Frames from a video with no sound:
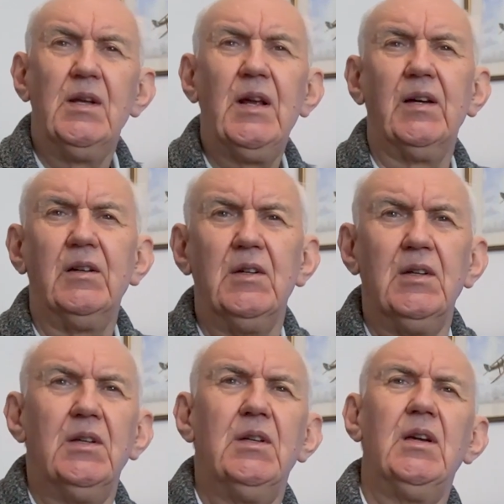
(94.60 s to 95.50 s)
Now,
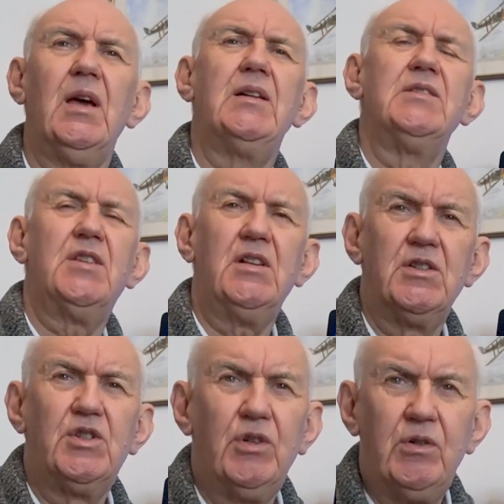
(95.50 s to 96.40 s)
antenna
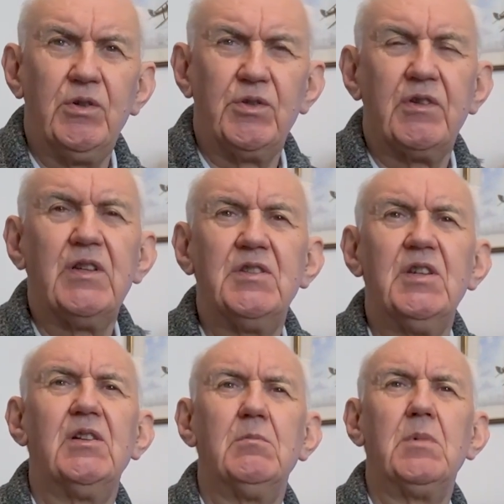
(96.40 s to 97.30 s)
tuners or
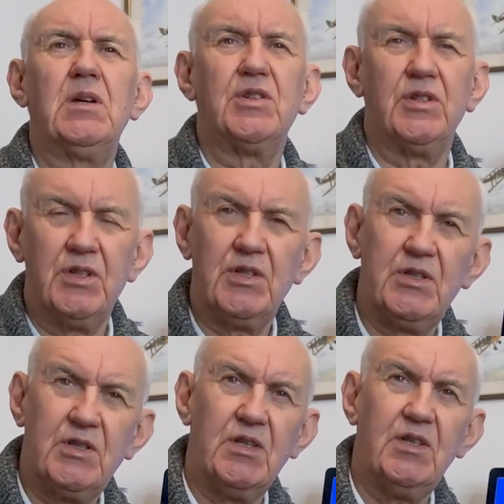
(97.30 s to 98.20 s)
antenna
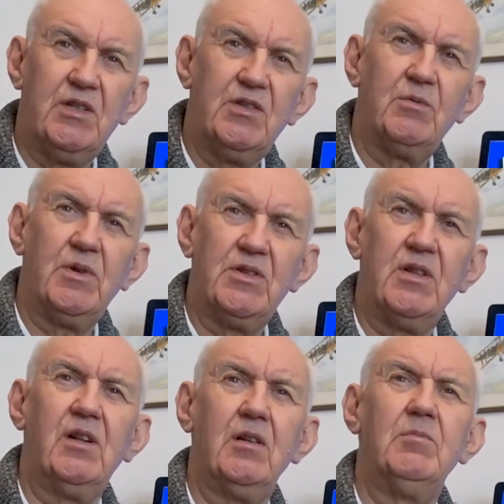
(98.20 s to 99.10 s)
matchers, uh, it's always a
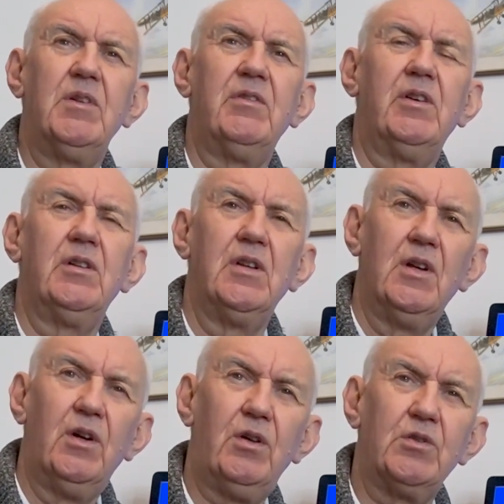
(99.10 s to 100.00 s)
little bit of a
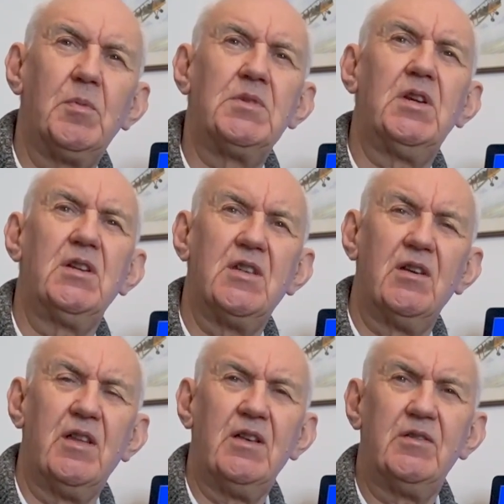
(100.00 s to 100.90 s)
hot
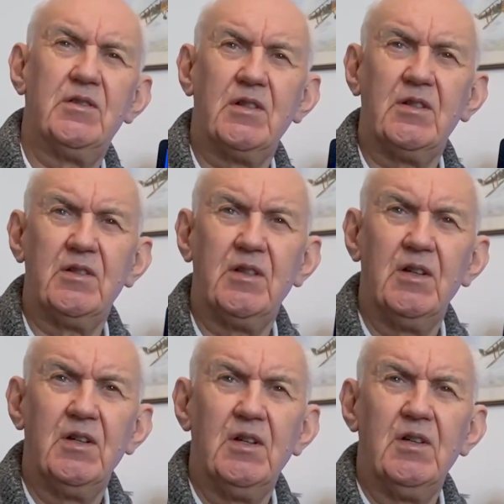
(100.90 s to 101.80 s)
potato, that. Uh,
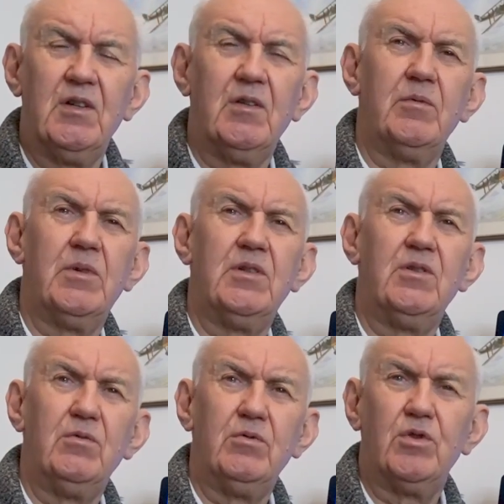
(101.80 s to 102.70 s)
when
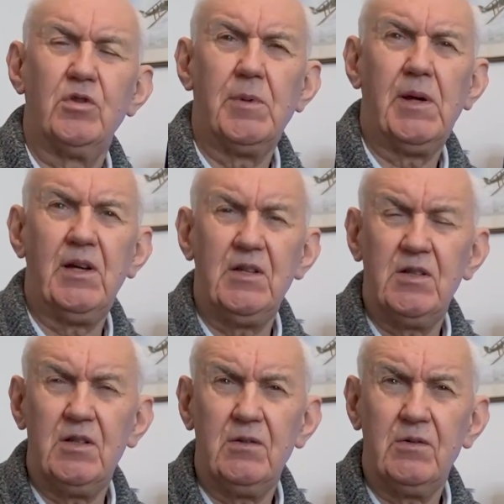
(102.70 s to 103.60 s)
you talk about A
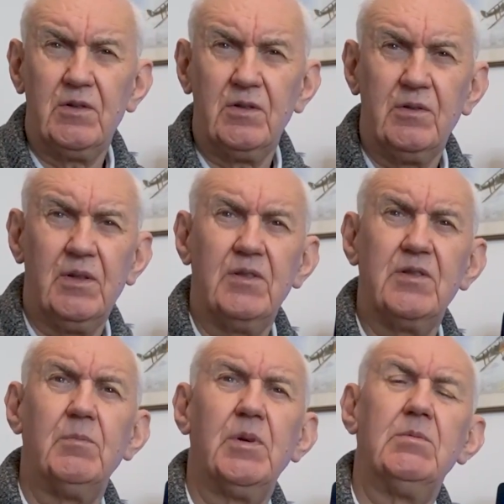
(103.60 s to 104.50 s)
T Us to uh,
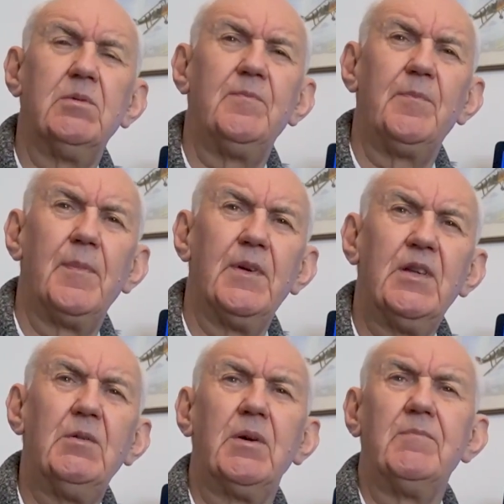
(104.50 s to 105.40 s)
some people. But
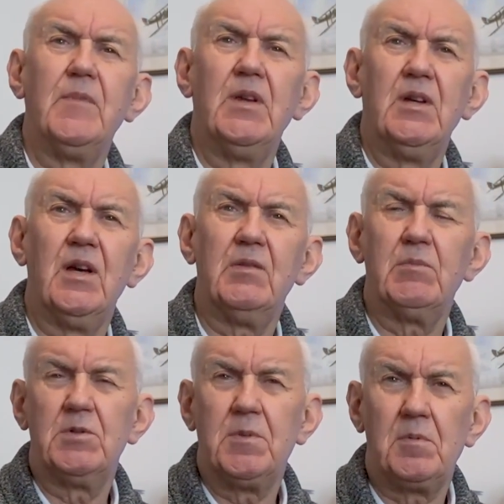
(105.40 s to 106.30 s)
anyway, I think
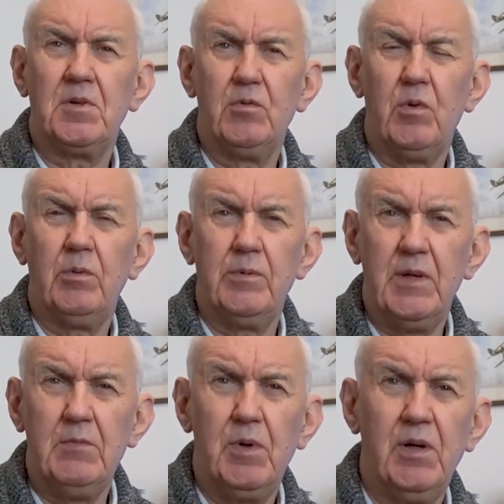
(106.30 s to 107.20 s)
most people know what we
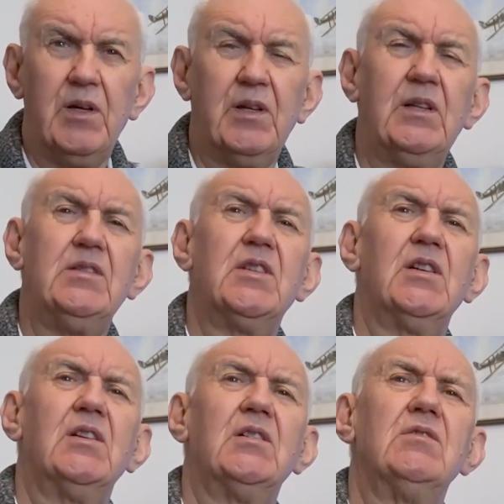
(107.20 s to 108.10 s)
mean by an
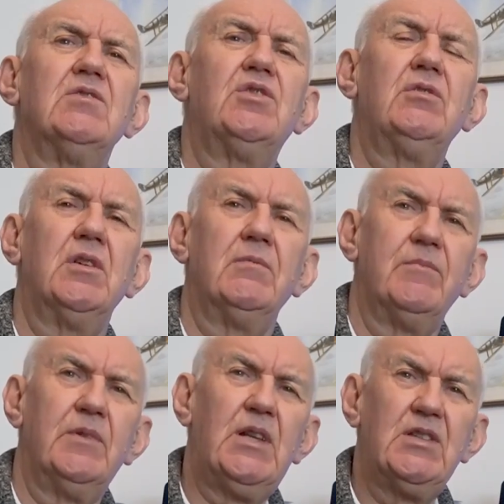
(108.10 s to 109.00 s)
antenna tuner.
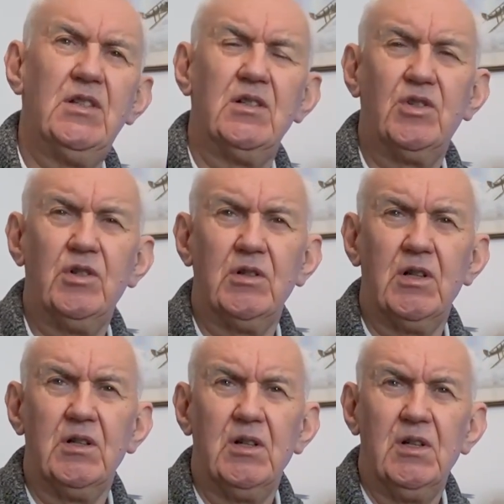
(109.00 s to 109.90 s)
An antenna tuner